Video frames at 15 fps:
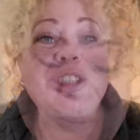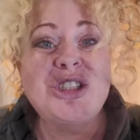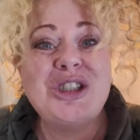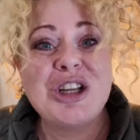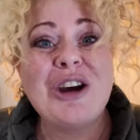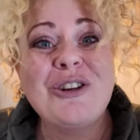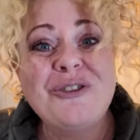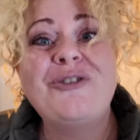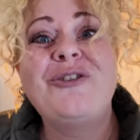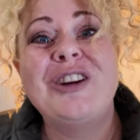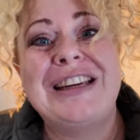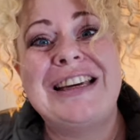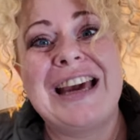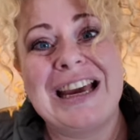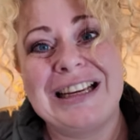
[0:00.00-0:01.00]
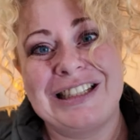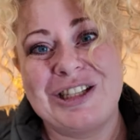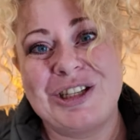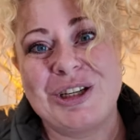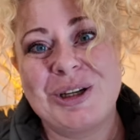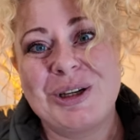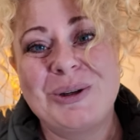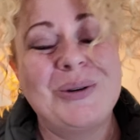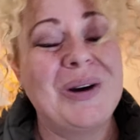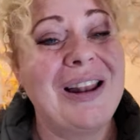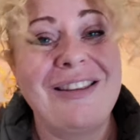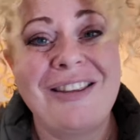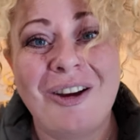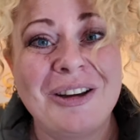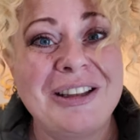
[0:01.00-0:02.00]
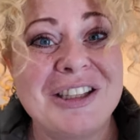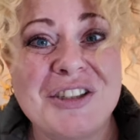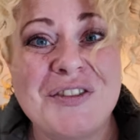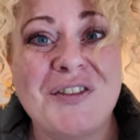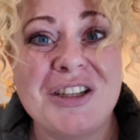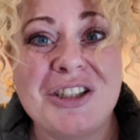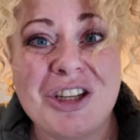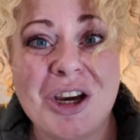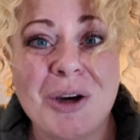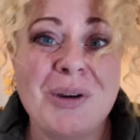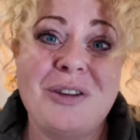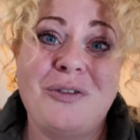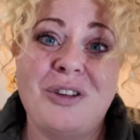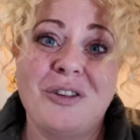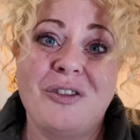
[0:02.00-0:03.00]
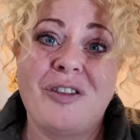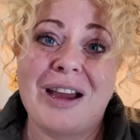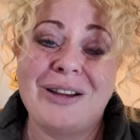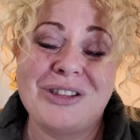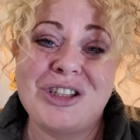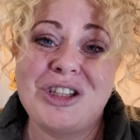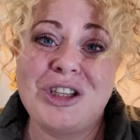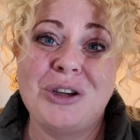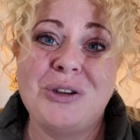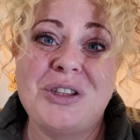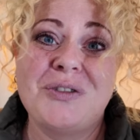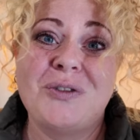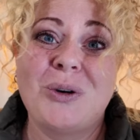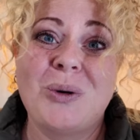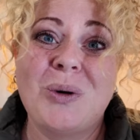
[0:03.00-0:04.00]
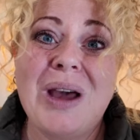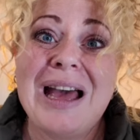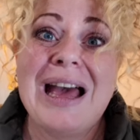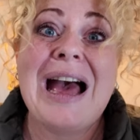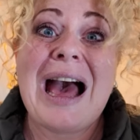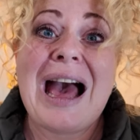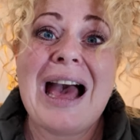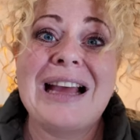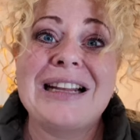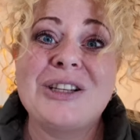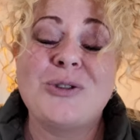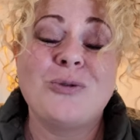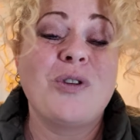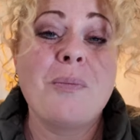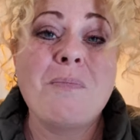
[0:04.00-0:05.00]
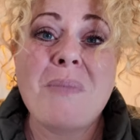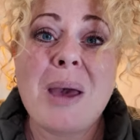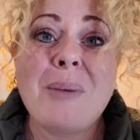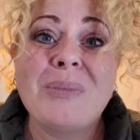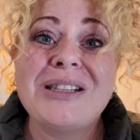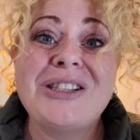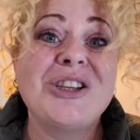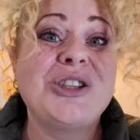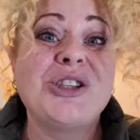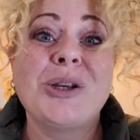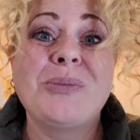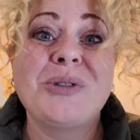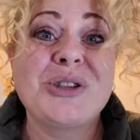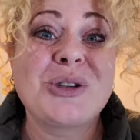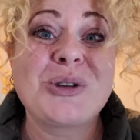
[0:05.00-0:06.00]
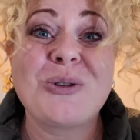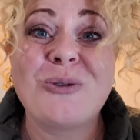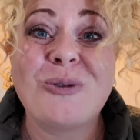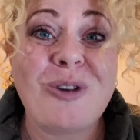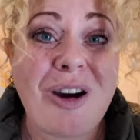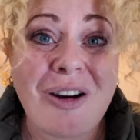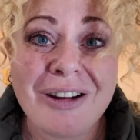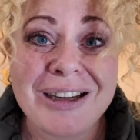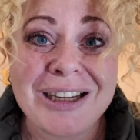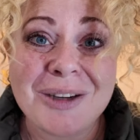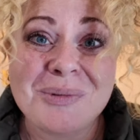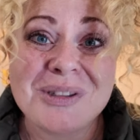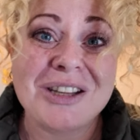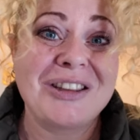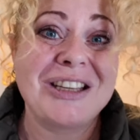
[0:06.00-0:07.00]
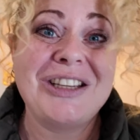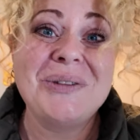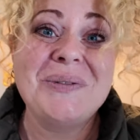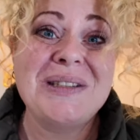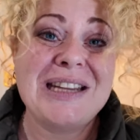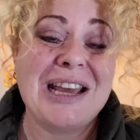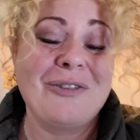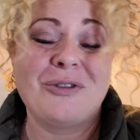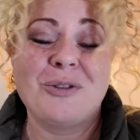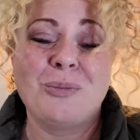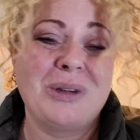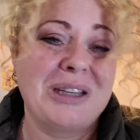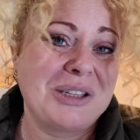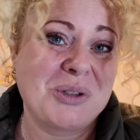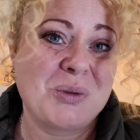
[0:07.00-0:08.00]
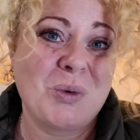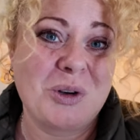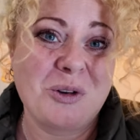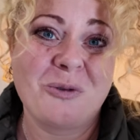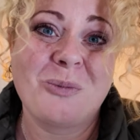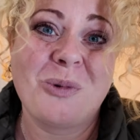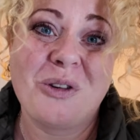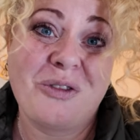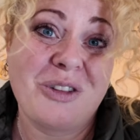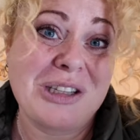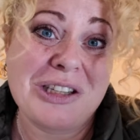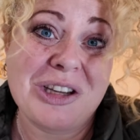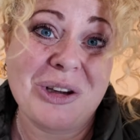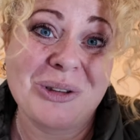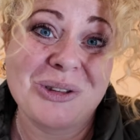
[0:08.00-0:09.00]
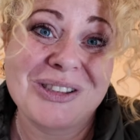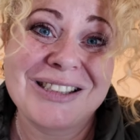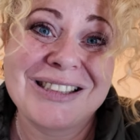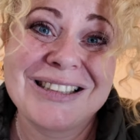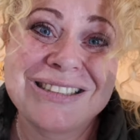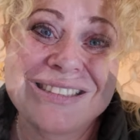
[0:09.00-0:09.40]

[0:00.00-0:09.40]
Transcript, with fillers: Don't forget to like this video if you found it useful and remember to subscribe so that you never miss one of my videos.